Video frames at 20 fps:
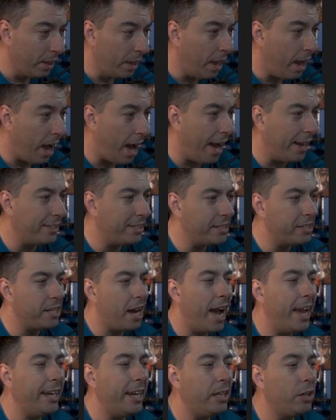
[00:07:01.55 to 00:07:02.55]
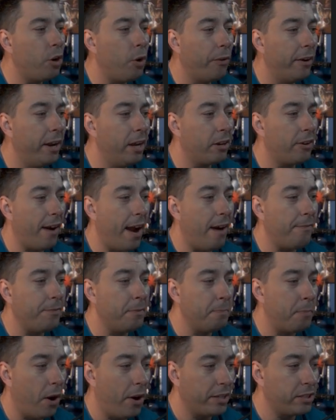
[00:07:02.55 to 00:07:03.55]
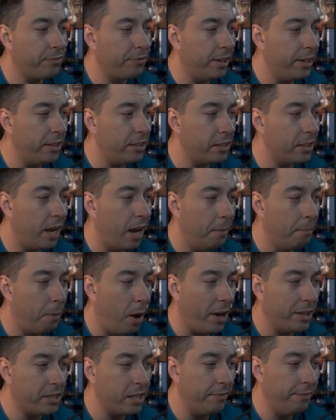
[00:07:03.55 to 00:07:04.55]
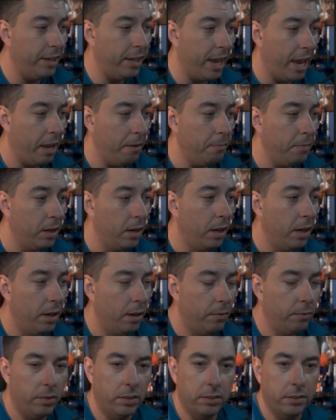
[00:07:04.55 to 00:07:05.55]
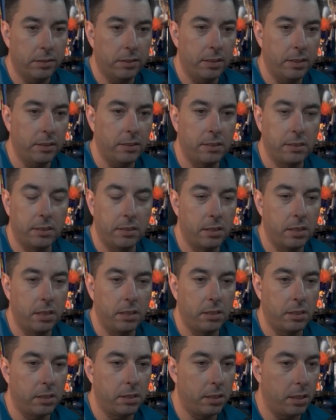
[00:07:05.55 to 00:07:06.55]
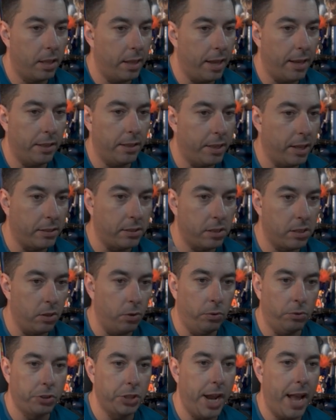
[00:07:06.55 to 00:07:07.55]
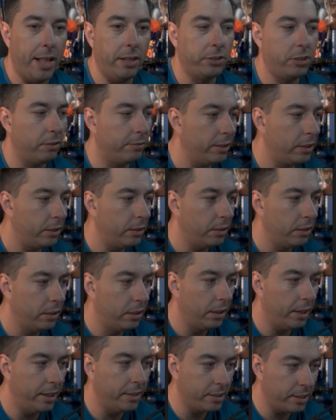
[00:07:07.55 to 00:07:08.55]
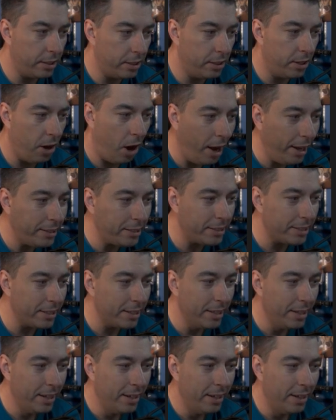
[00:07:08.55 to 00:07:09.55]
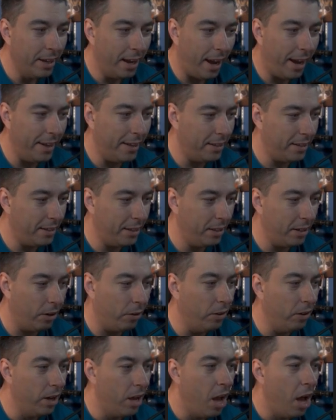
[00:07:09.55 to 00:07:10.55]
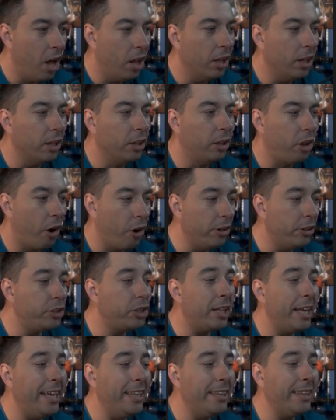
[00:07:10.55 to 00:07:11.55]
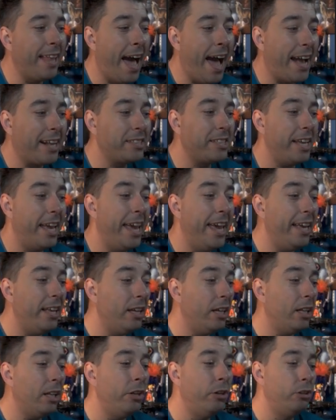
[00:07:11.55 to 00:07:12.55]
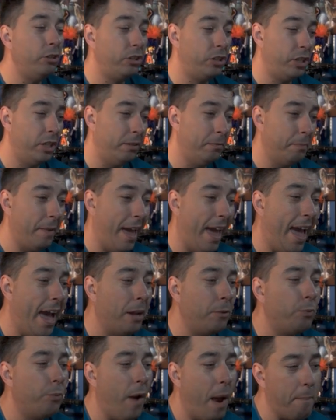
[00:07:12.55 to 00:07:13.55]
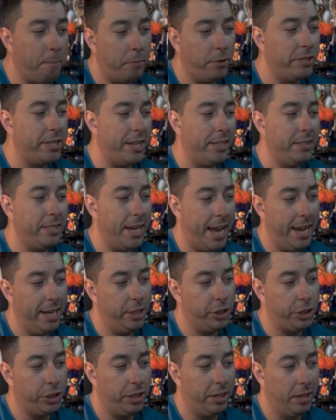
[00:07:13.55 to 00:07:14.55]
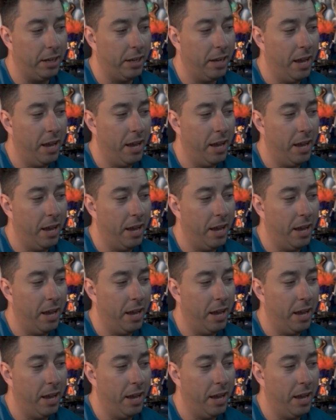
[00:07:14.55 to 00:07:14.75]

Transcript: Uh, design and choreograph boss fights, a boss heavy game. Well, th that that's the whole challenge of it, is it not? I you know largely lacks inclusion and representation.